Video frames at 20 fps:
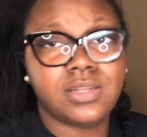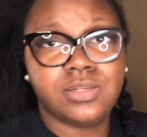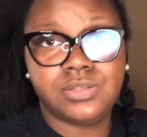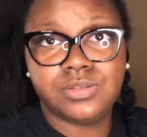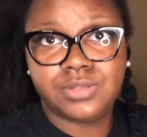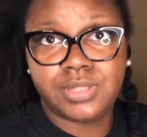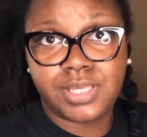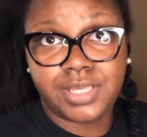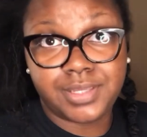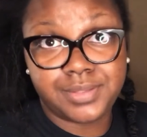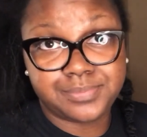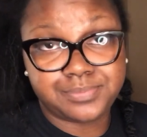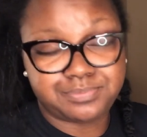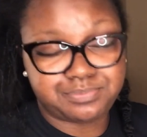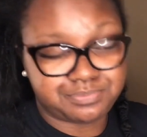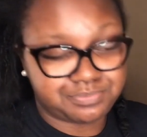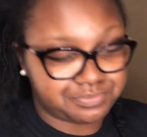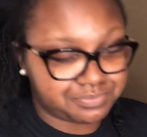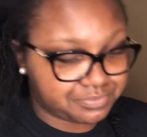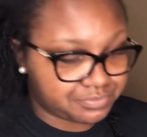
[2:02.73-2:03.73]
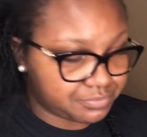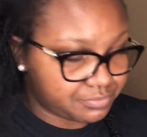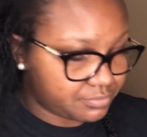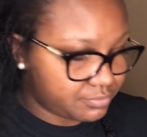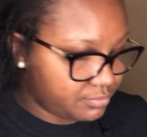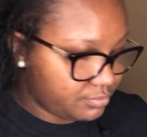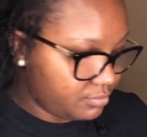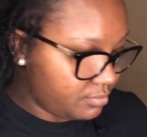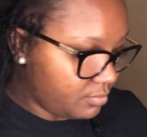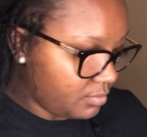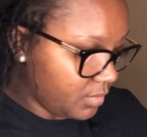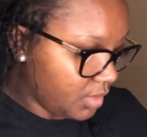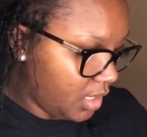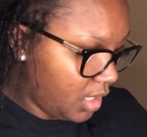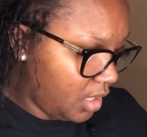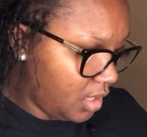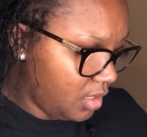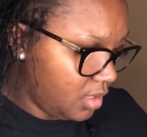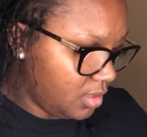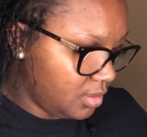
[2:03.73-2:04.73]
do that.
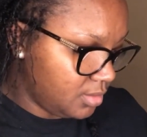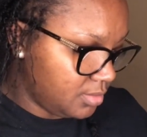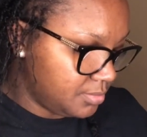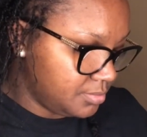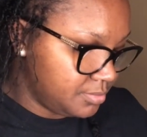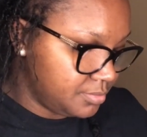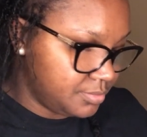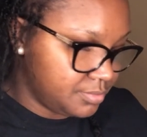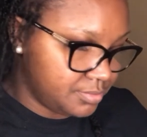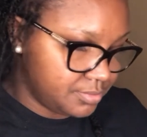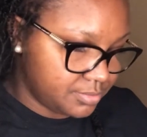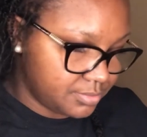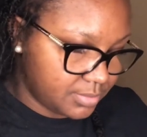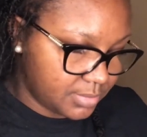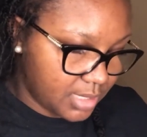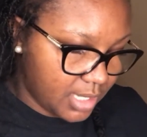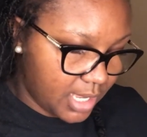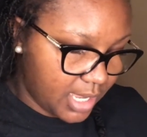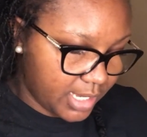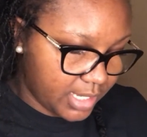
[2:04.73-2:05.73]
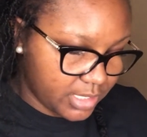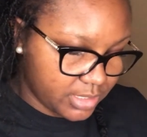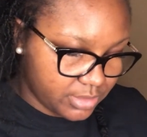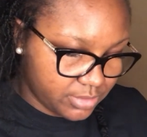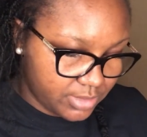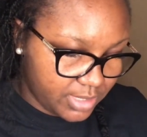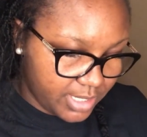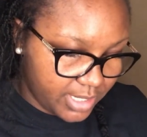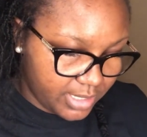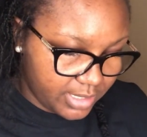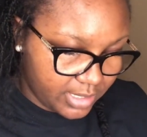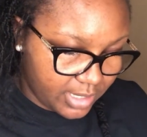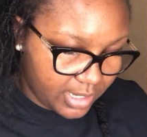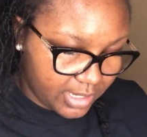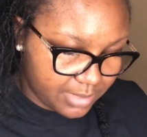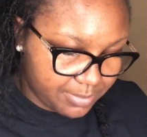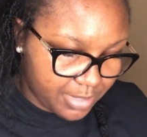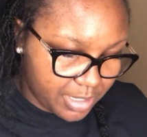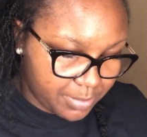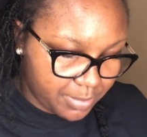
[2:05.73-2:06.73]
I can do that. I can
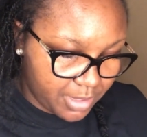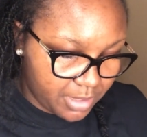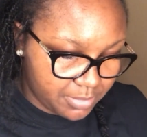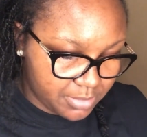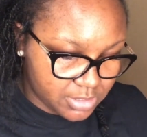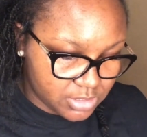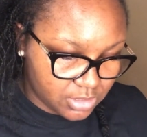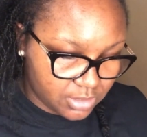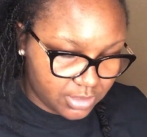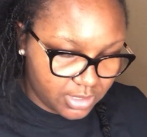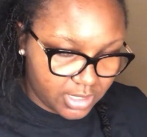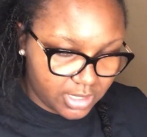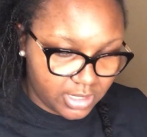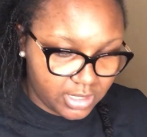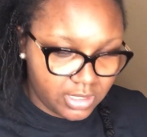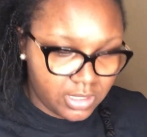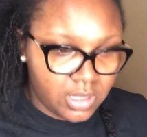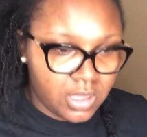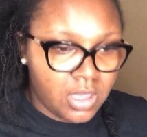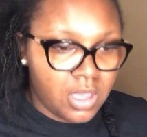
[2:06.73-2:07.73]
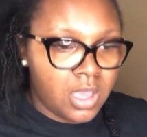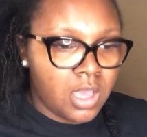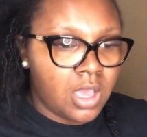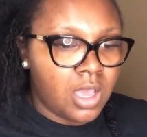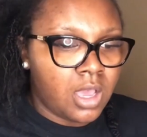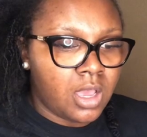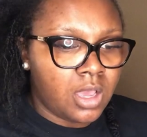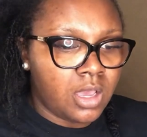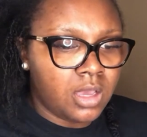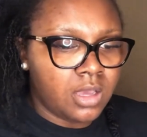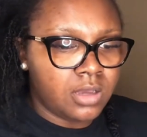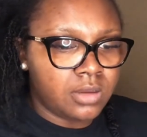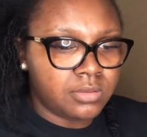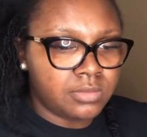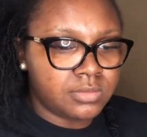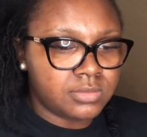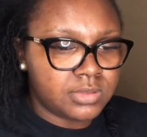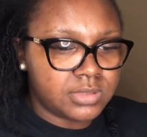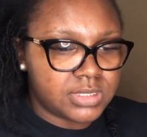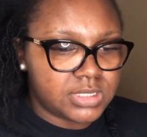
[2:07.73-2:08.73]
make payments on that.
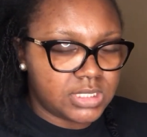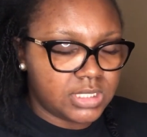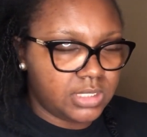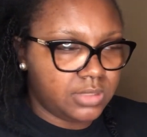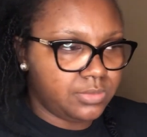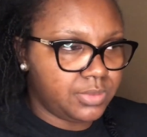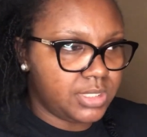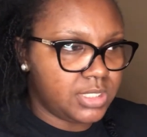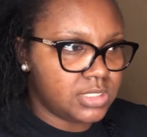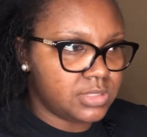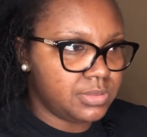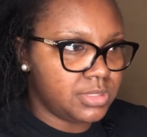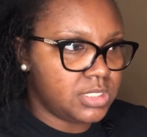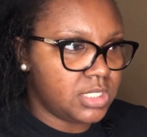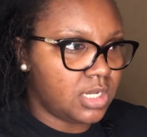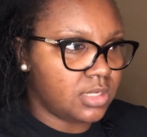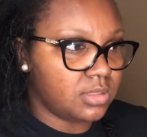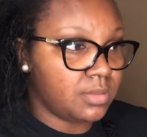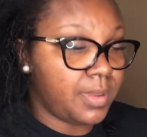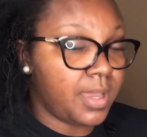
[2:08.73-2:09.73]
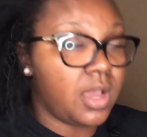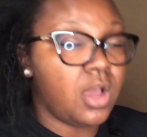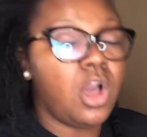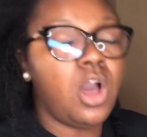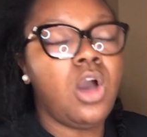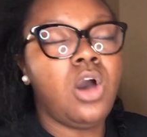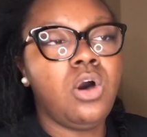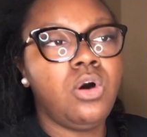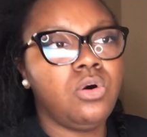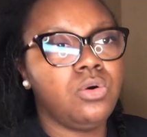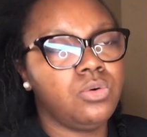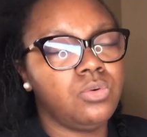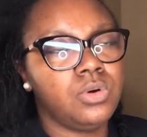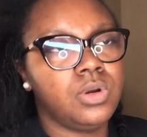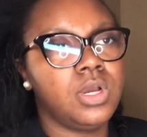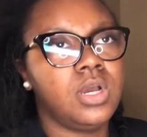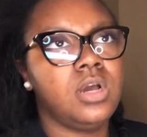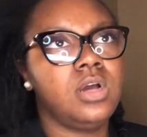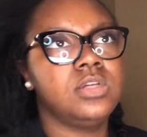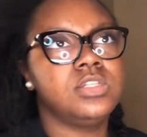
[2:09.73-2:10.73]
Oh, let's see what else we talked about. Oh,
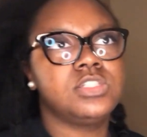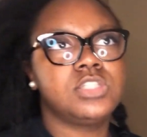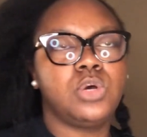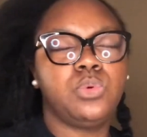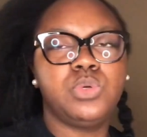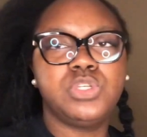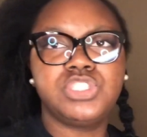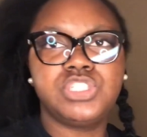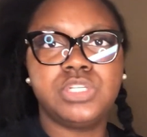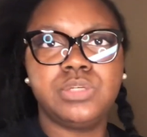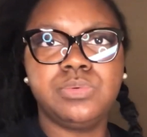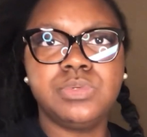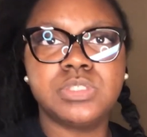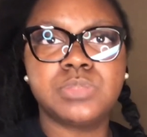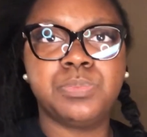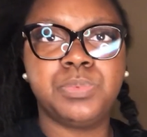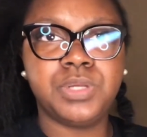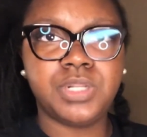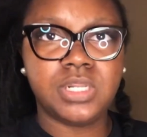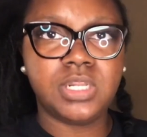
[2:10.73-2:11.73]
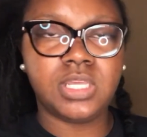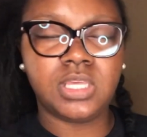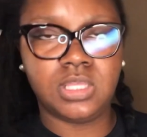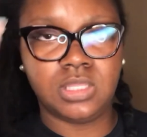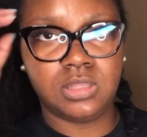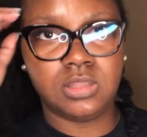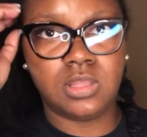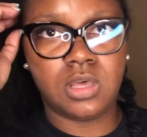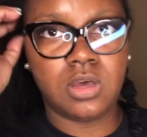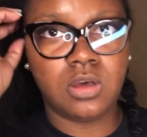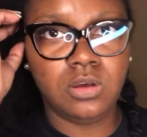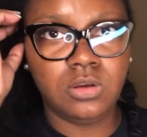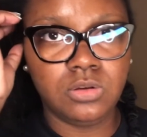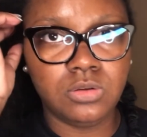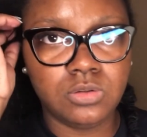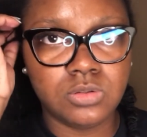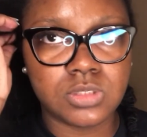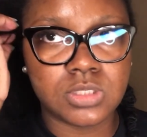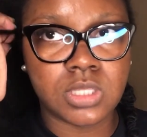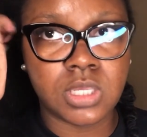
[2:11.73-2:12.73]
so when she was putting in
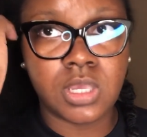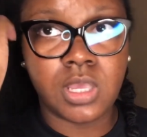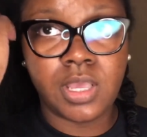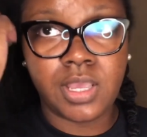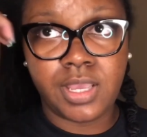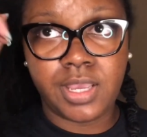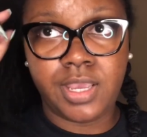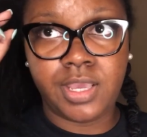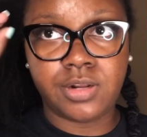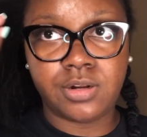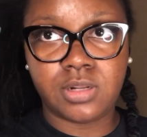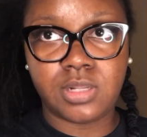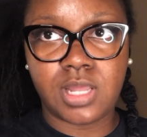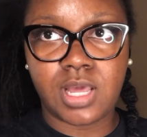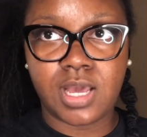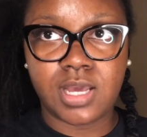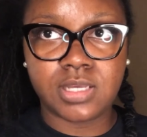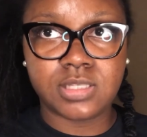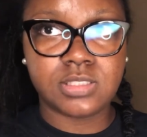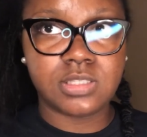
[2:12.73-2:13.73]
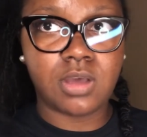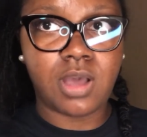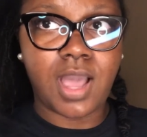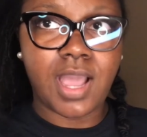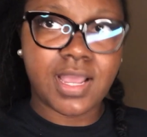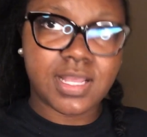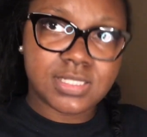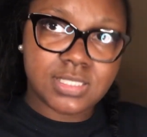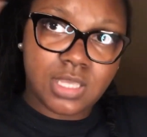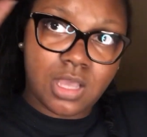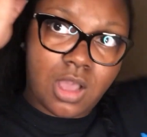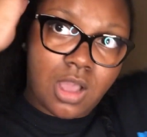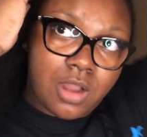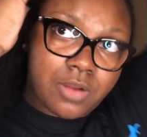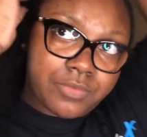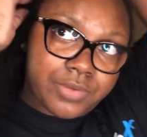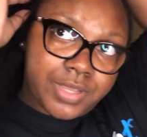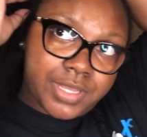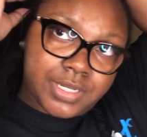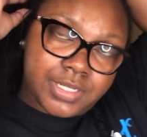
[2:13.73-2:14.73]
those interlocks, so I could tell
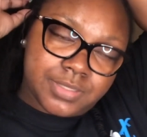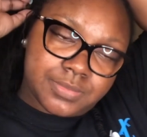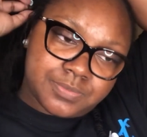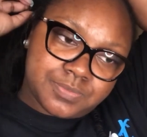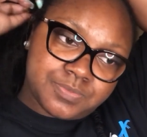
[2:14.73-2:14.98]
already,